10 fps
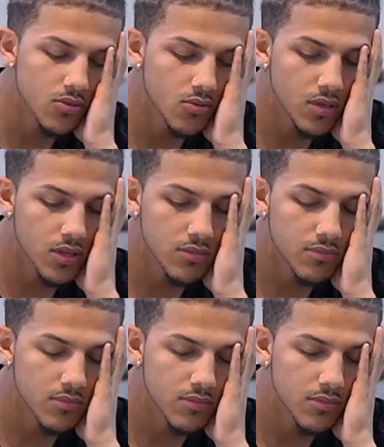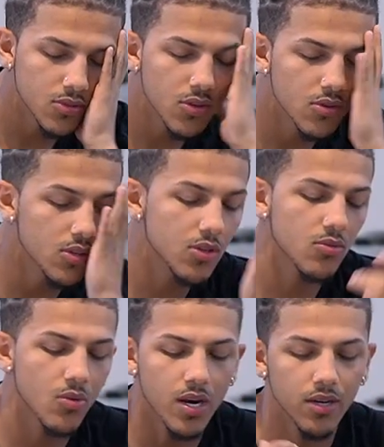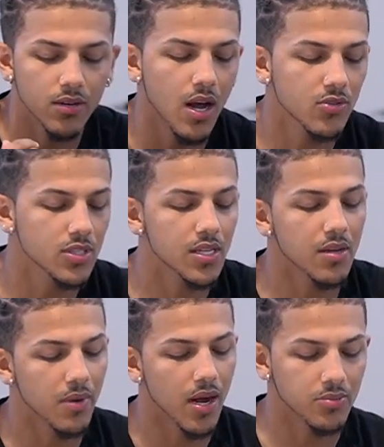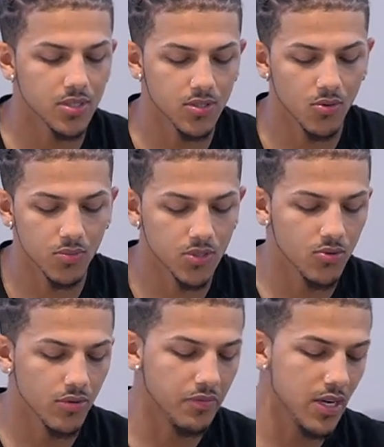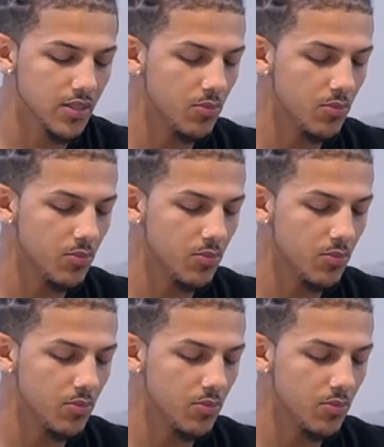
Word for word: You know what? Hello? You're right. I'll just keep my options open too and find